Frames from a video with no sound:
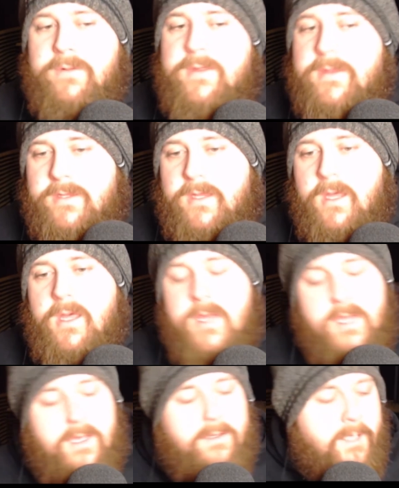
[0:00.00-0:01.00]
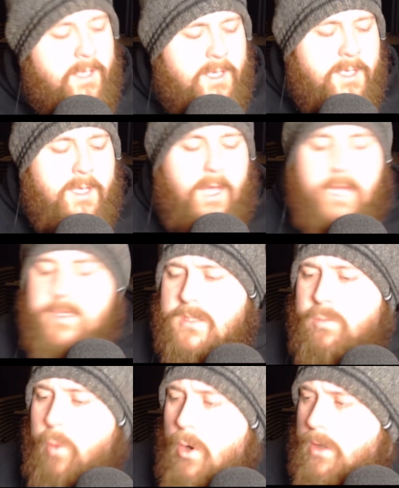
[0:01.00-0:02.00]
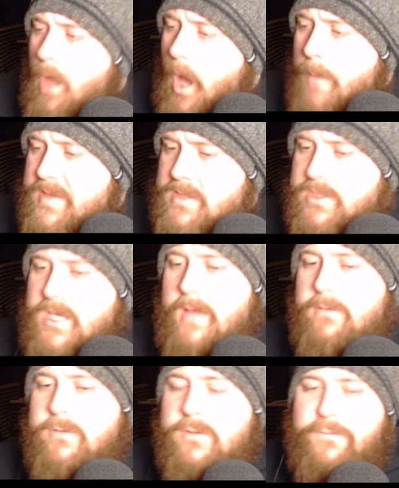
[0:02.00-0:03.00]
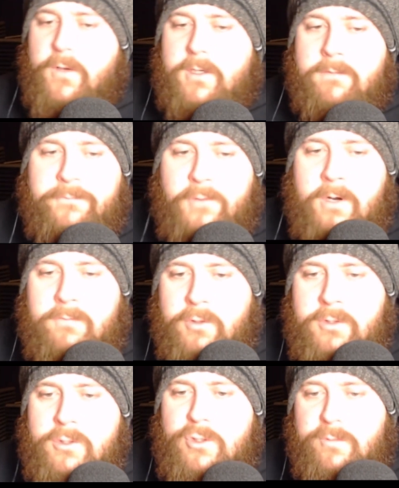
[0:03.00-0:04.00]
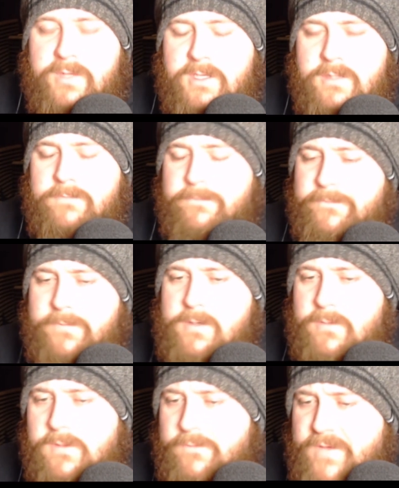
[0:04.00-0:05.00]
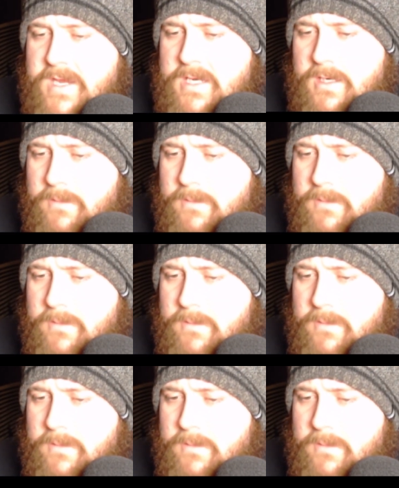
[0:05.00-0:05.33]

shit. I just woke up in Chandler's fucking front room and he was feeding